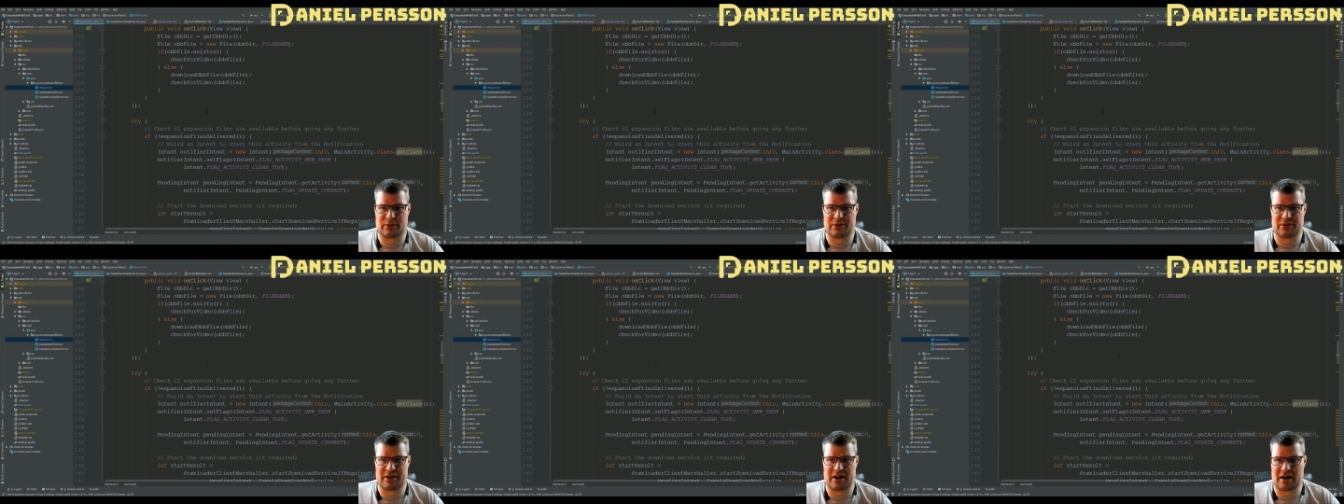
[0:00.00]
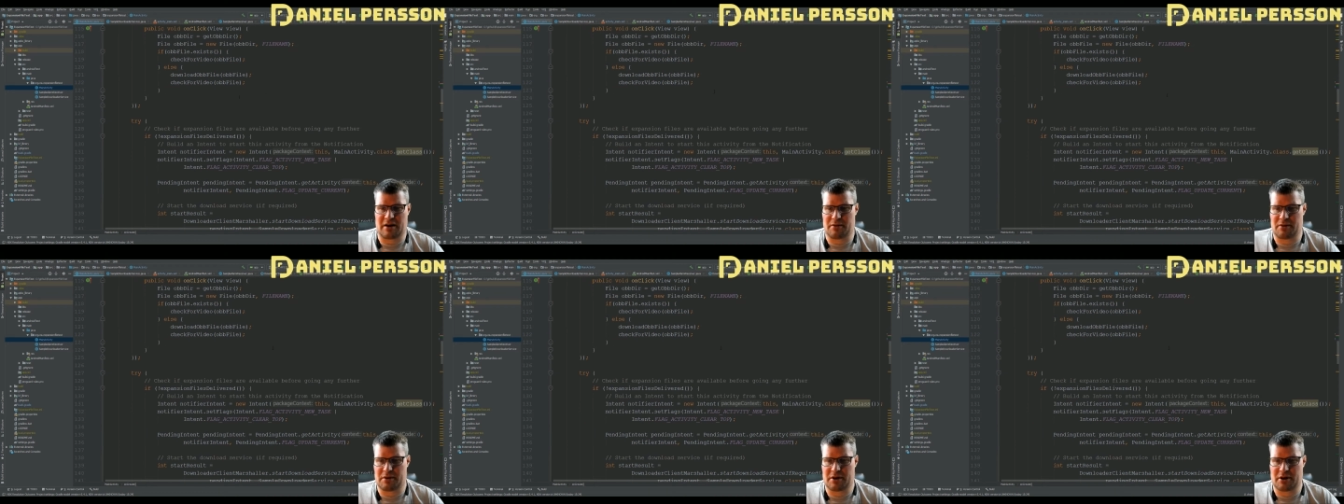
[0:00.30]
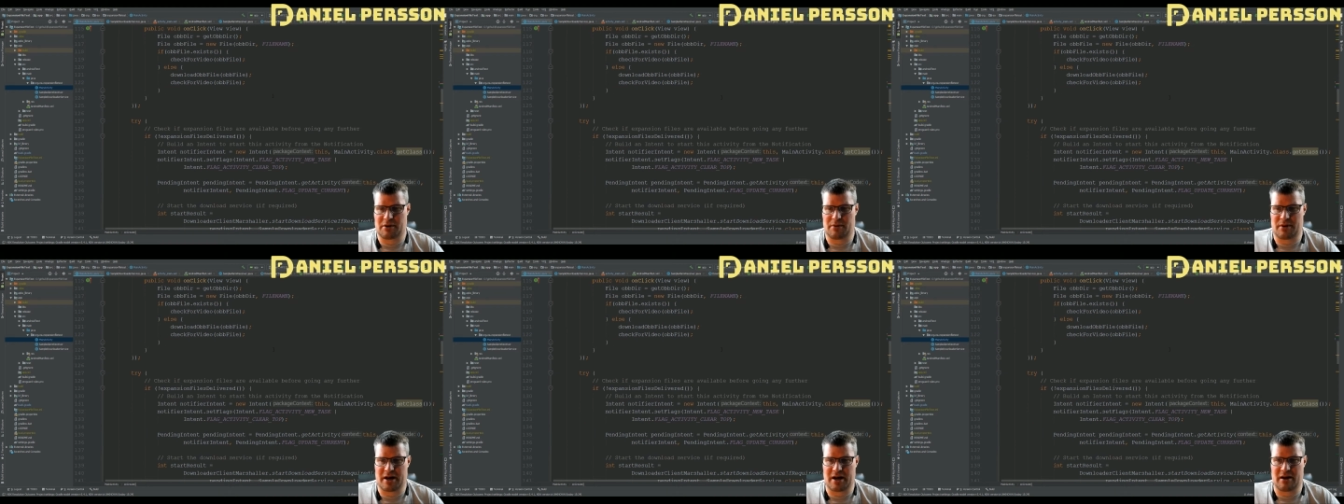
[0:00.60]
that I
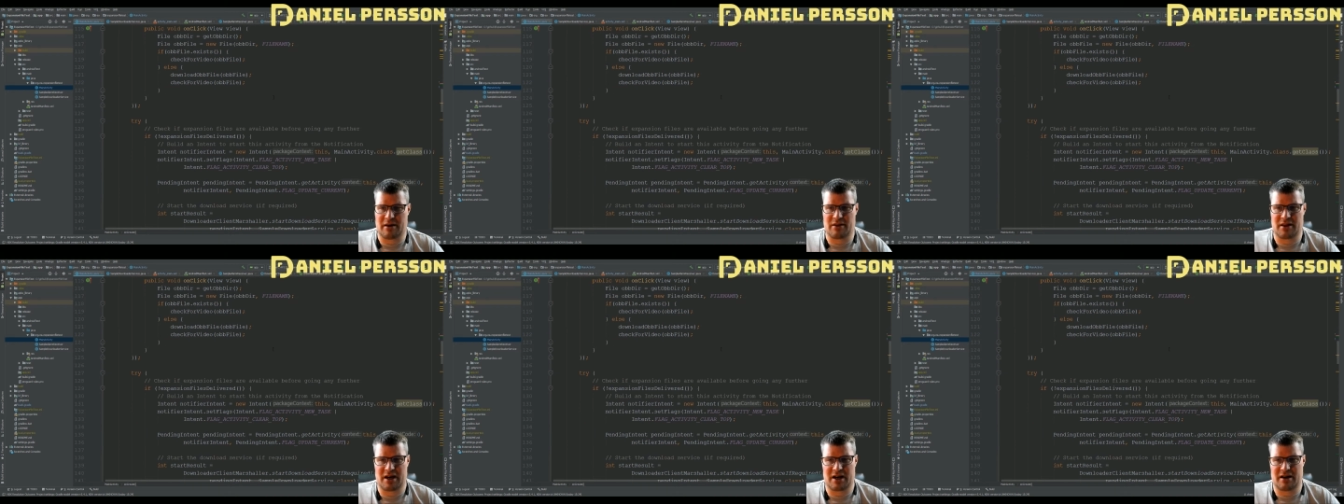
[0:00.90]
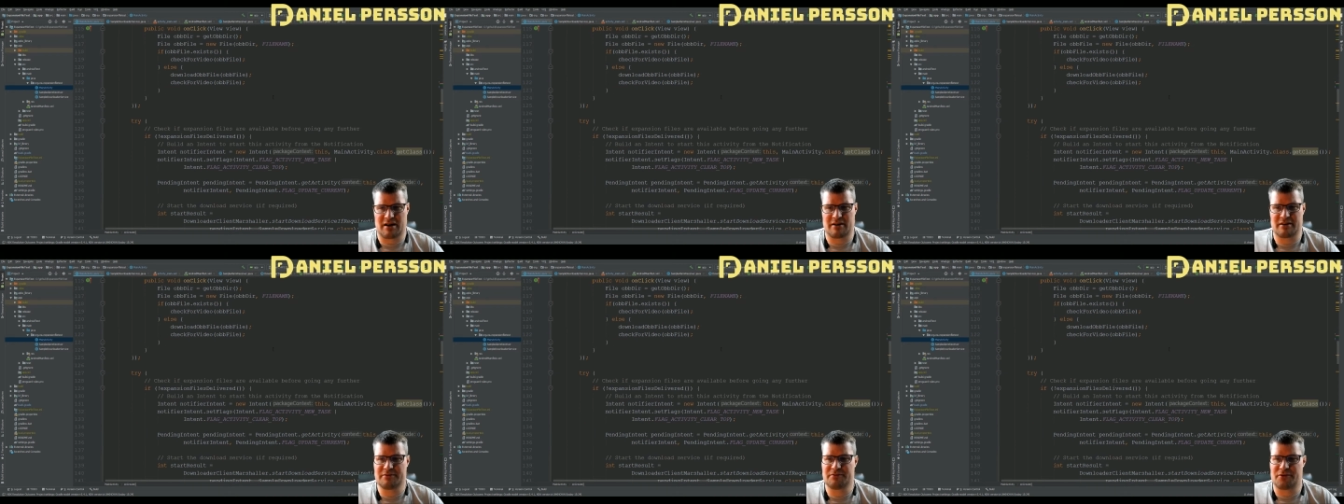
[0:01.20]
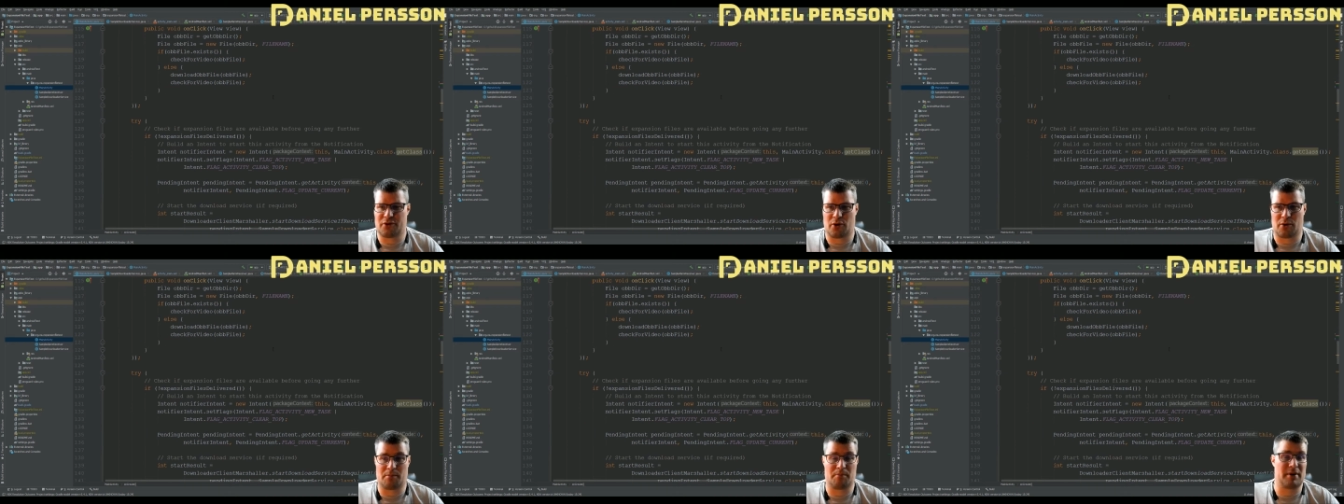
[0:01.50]
require there
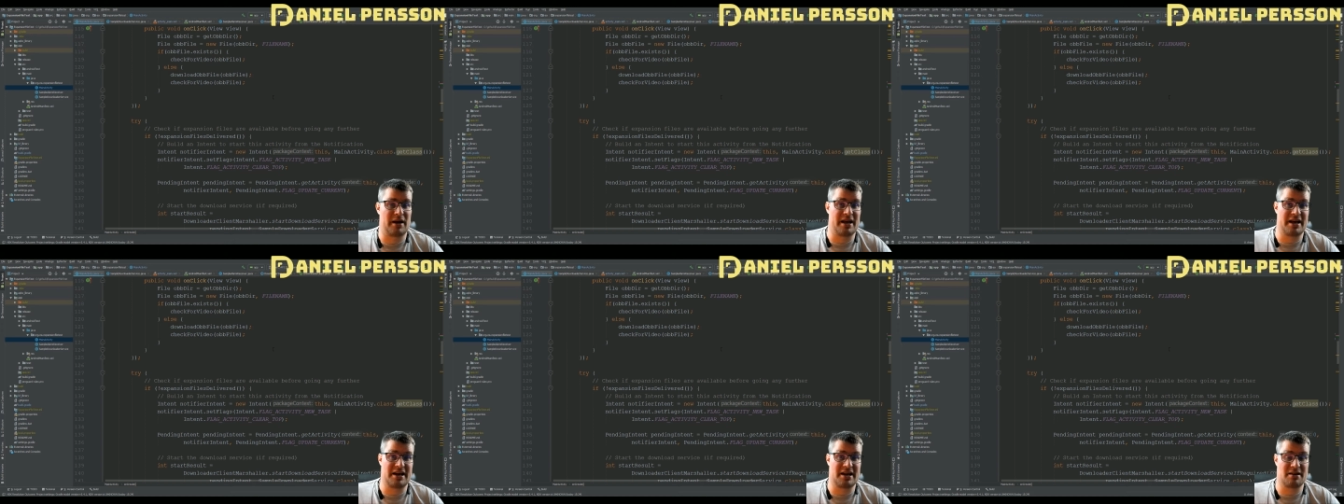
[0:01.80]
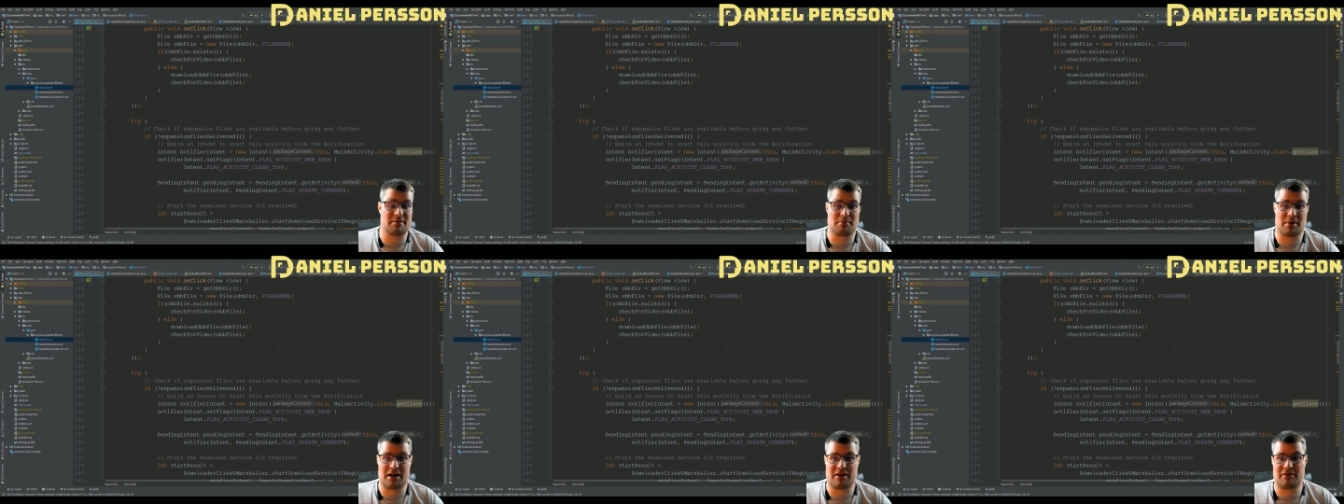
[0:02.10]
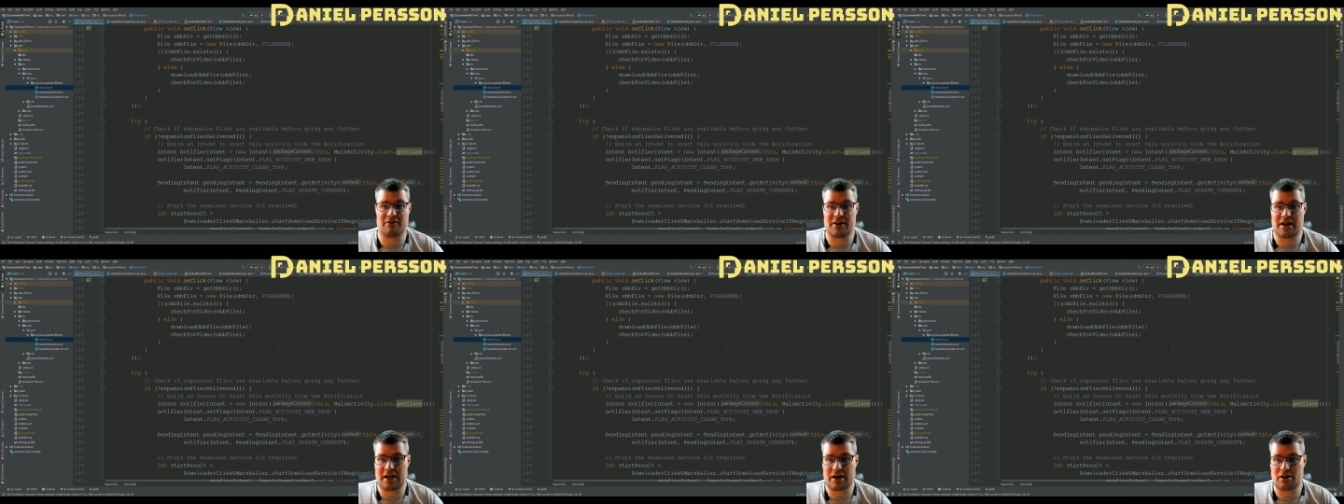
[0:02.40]
for playing my
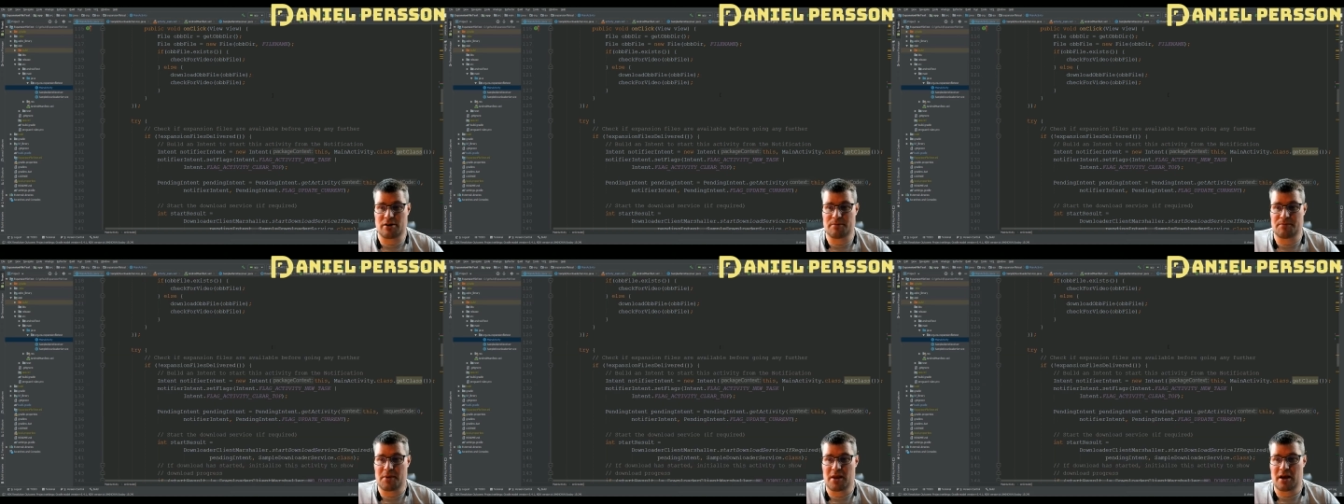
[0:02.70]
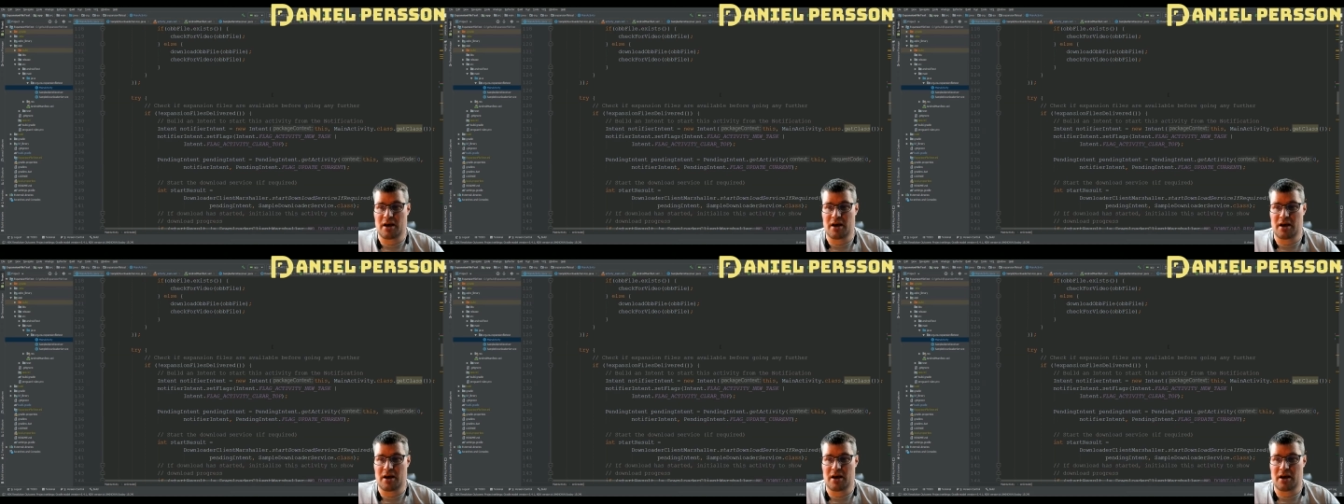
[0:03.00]
video.